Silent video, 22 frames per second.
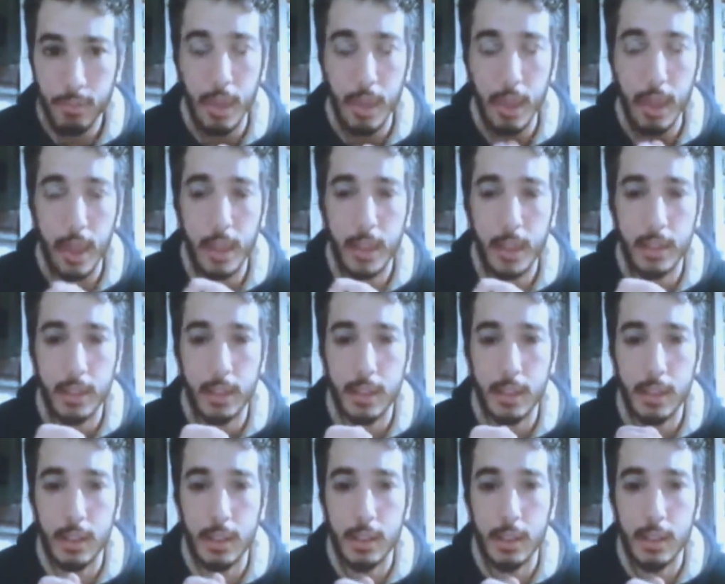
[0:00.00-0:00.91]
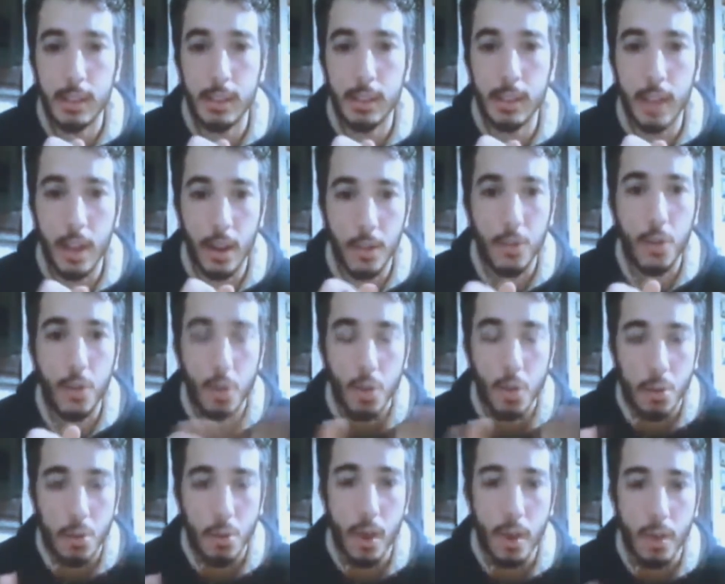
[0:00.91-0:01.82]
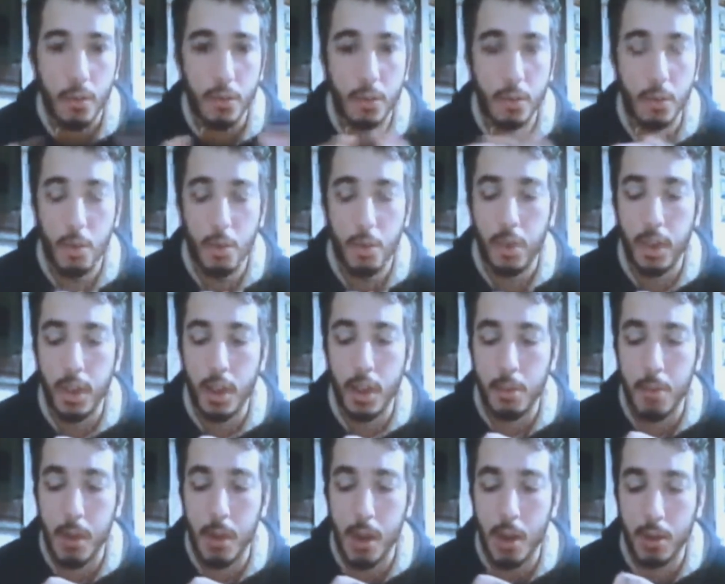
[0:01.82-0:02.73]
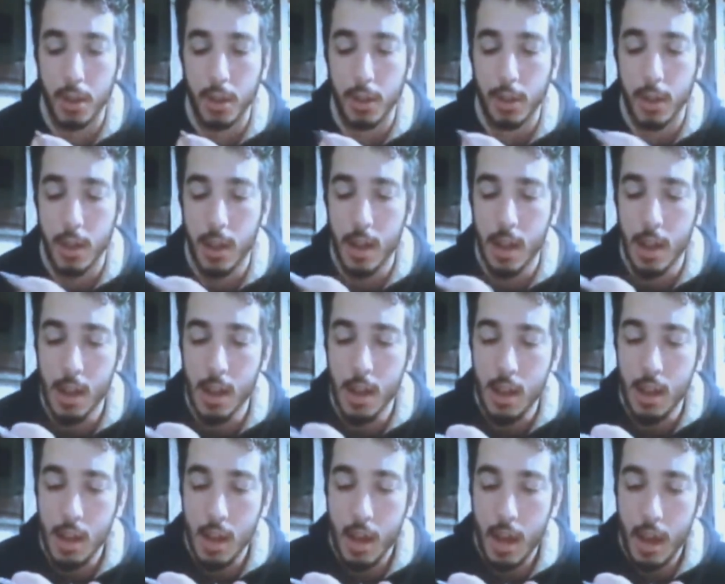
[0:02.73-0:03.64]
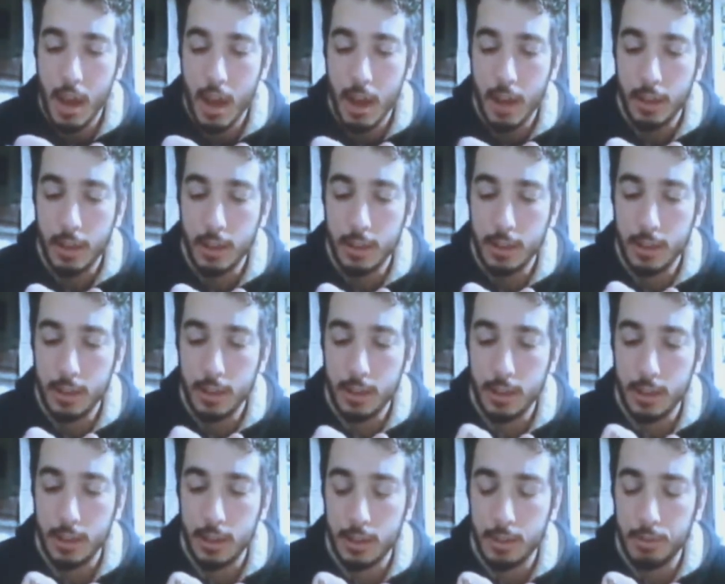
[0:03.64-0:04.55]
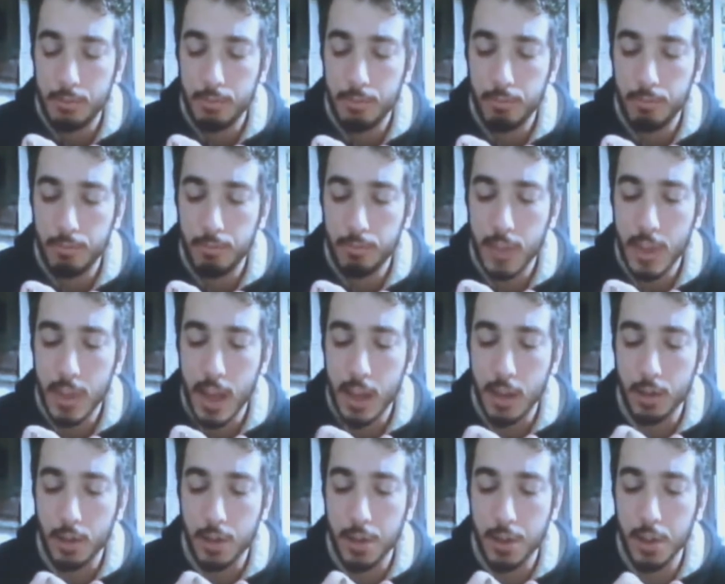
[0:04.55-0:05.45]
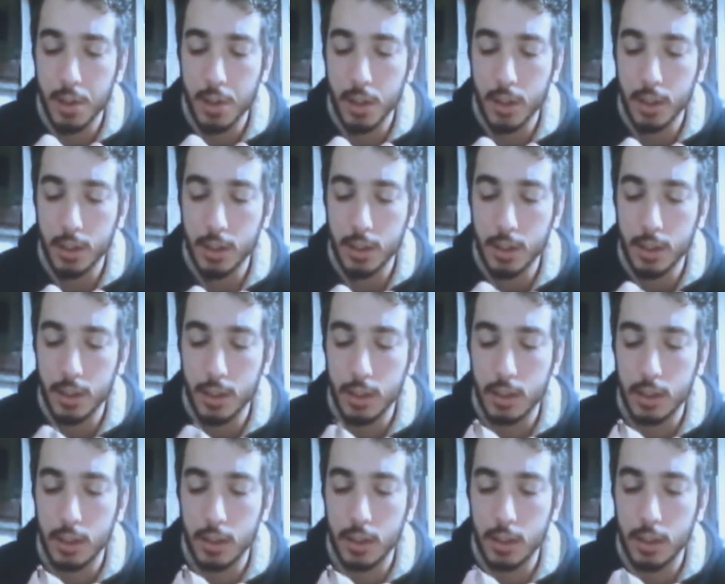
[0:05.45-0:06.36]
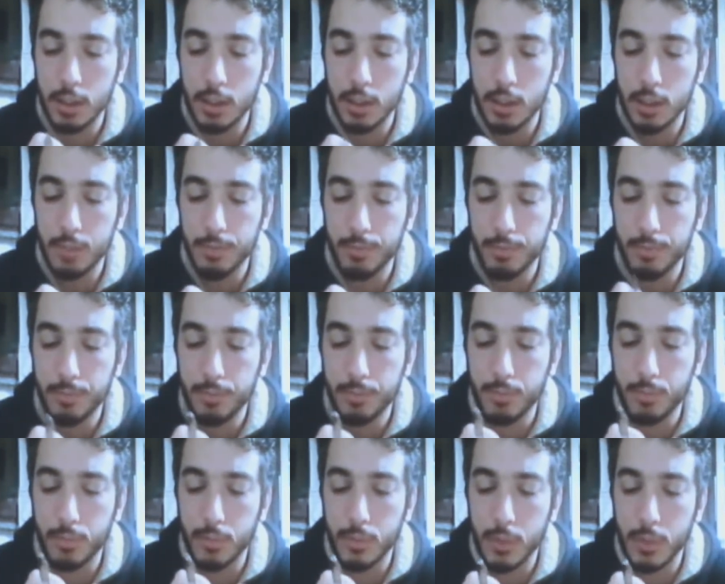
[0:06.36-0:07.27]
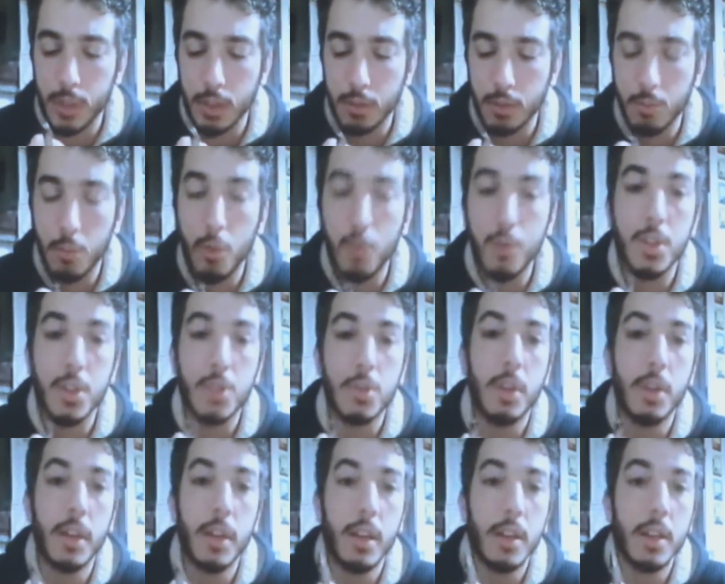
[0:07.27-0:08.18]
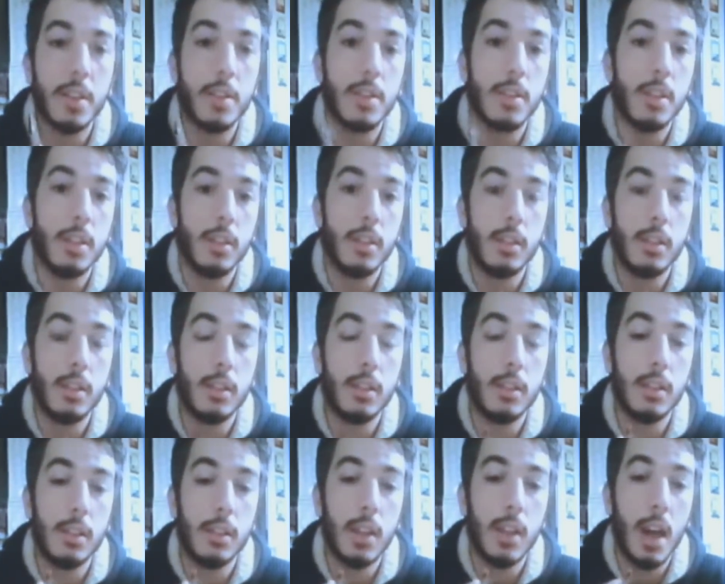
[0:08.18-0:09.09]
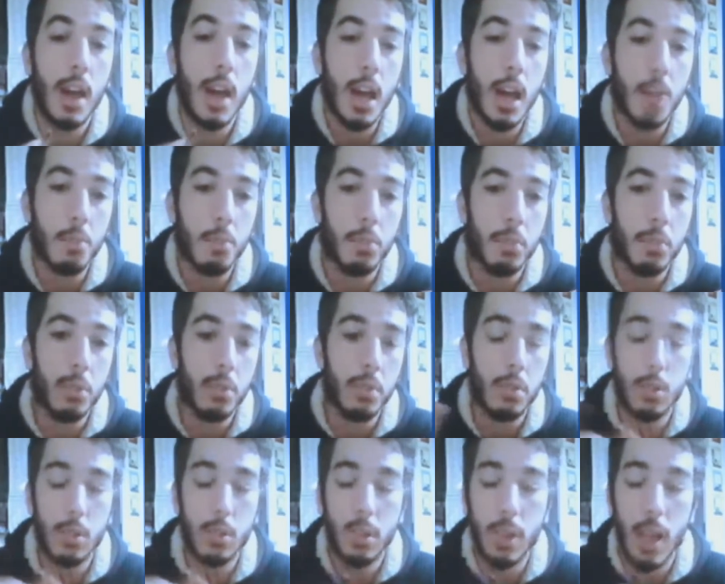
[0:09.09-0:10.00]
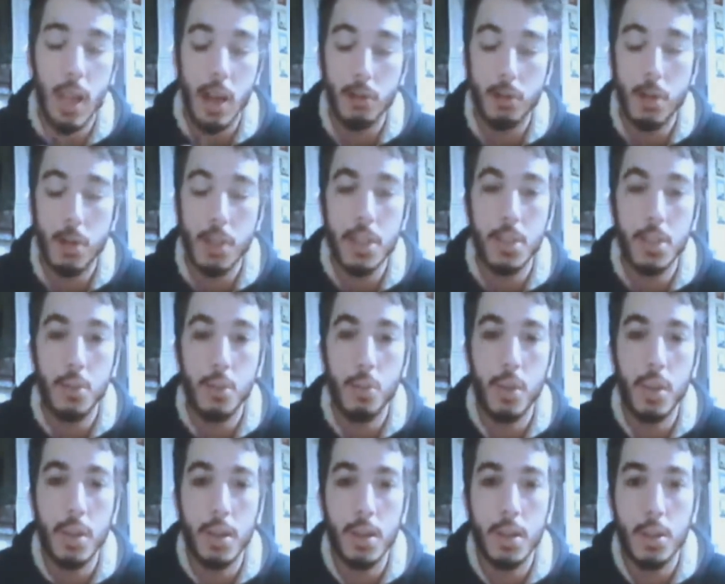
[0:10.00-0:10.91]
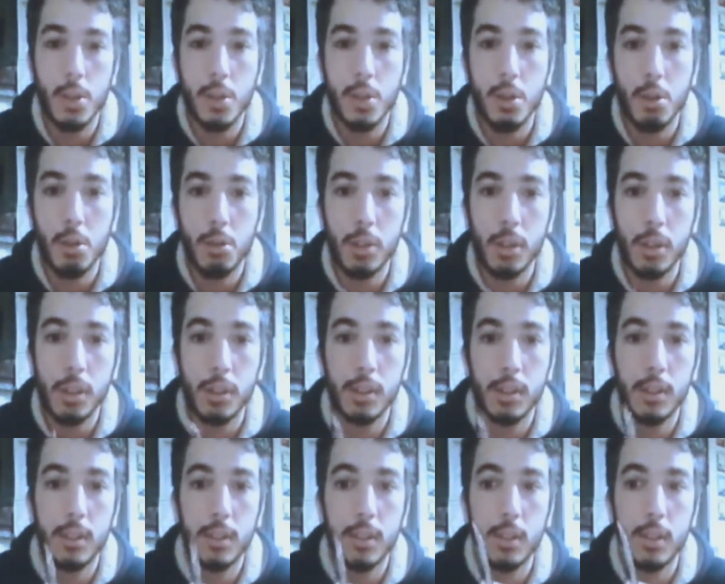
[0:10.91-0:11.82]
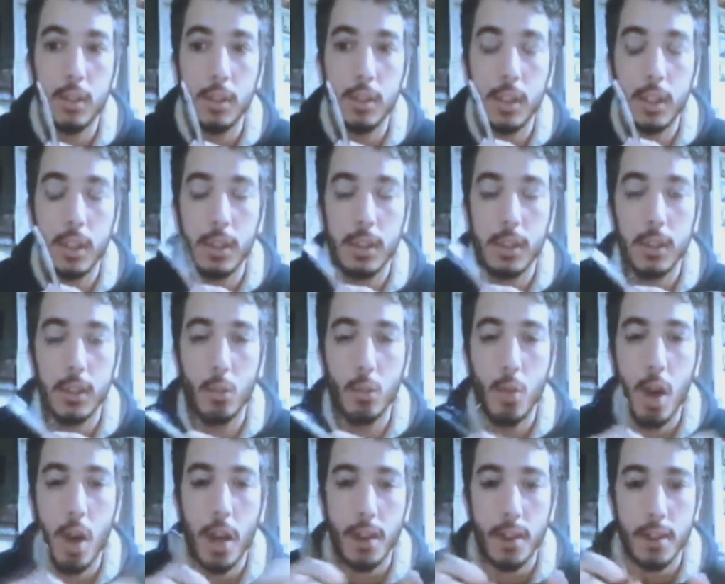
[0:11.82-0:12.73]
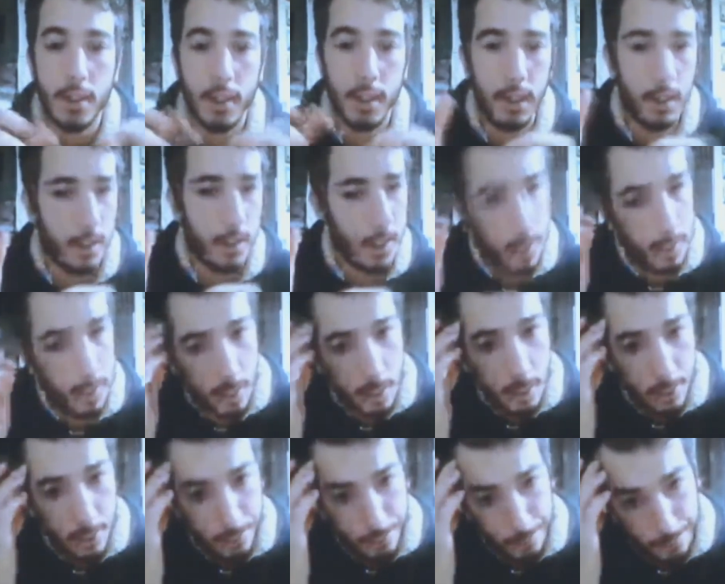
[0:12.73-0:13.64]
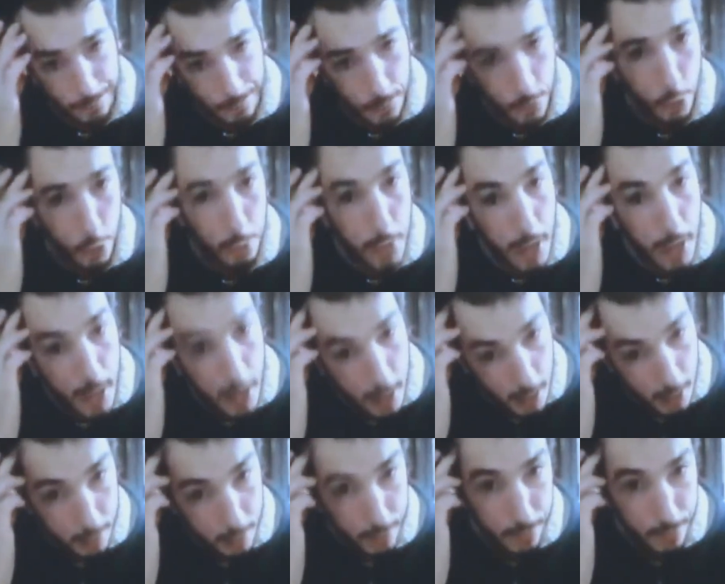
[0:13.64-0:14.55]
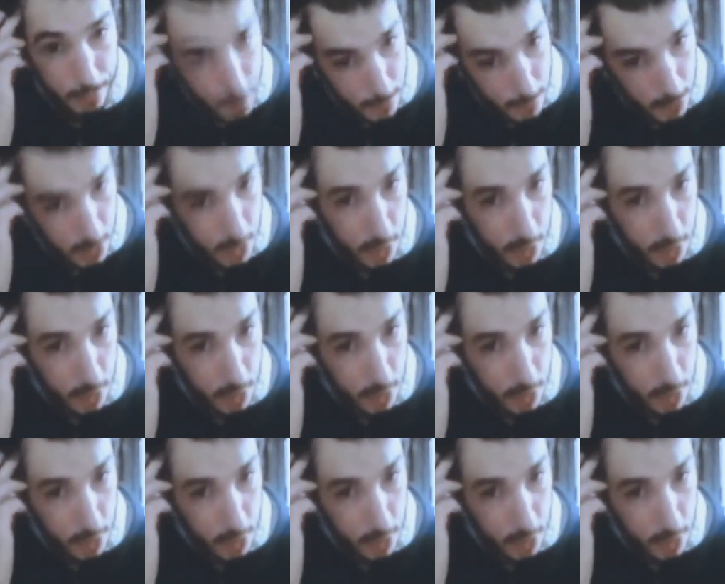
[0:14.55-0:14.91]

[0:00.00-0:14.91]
And yeah, of course we have to think about it. And yeah, concerning the movie screenings in the Arab countries, we showed it once in Dubai, the